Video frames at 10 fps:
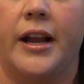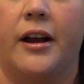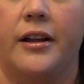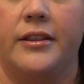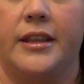
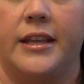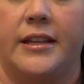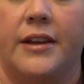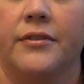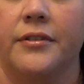on the
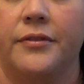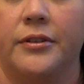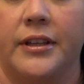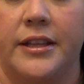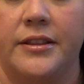
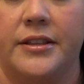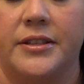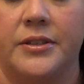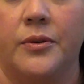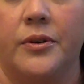Neverfull in the
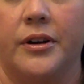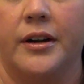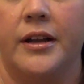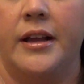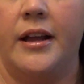
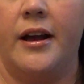store,